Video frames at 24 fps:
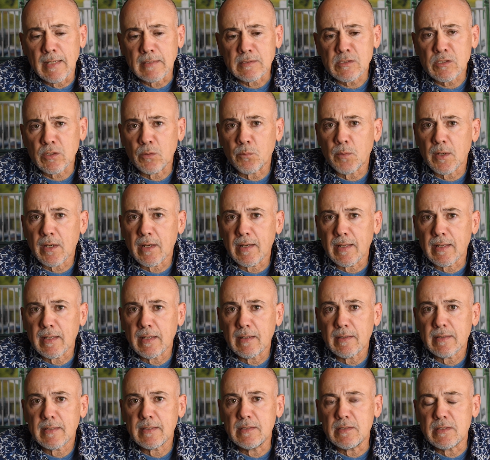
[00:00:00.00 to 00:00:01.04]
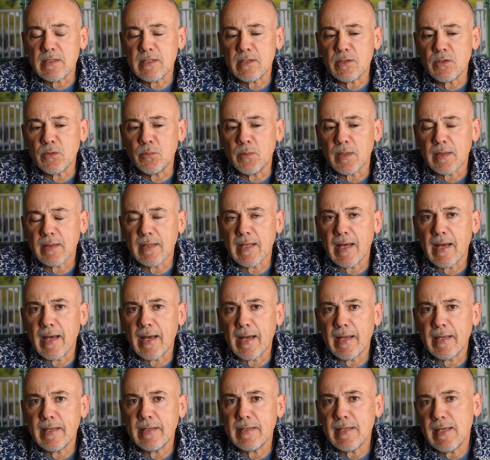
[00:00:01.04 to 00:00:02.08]
So we're going to continue with
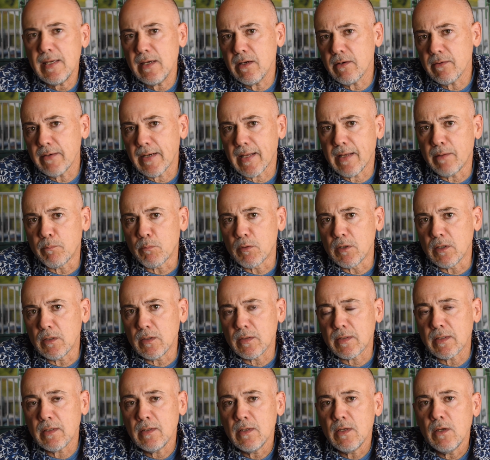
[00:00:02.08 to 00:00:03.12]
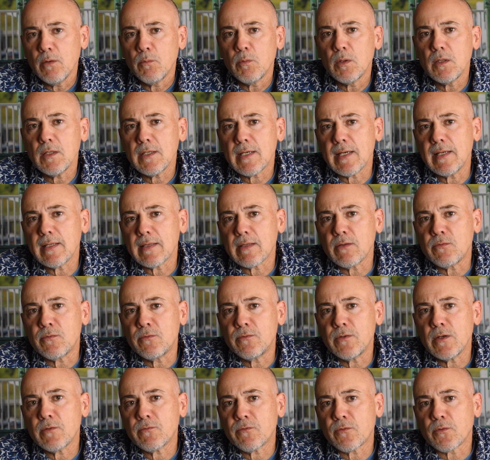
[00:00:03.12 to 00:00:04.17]
that. And here at Emerald, we're looking at the
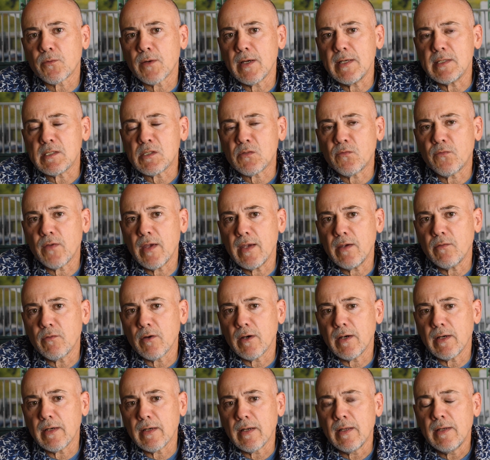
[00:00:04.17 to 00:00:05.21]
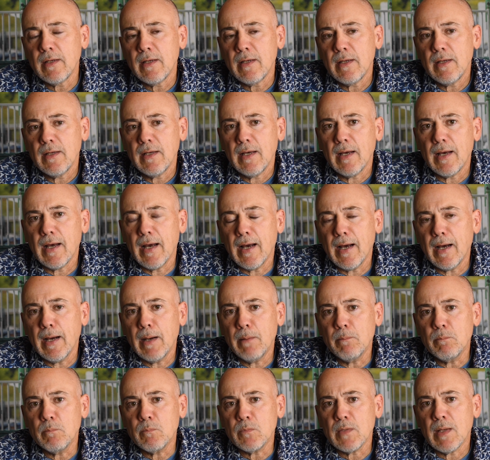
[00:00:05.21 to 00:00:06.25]
5th race favorite,
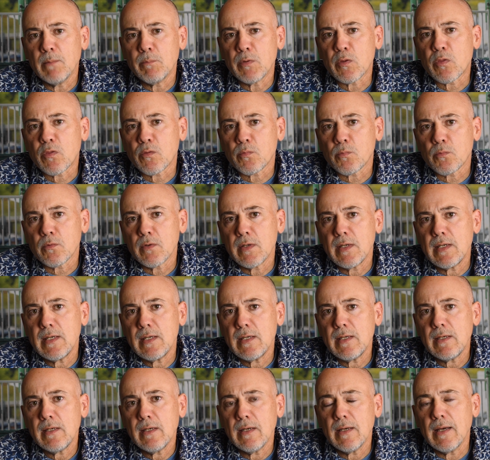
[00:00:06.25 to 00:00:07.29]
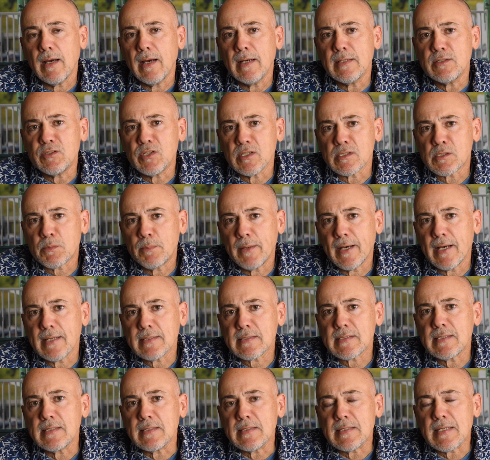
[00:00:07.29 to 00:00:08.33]
number 3, Just
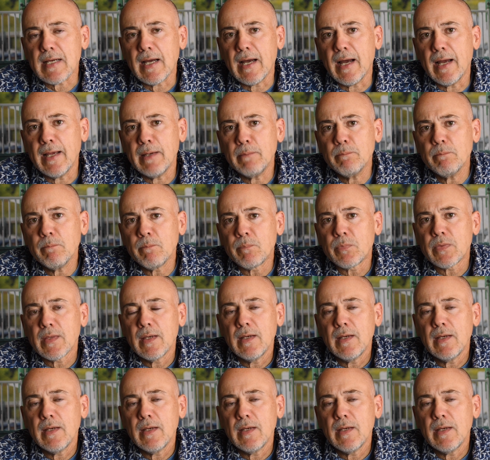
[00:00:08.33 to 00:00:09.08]
Passing Time.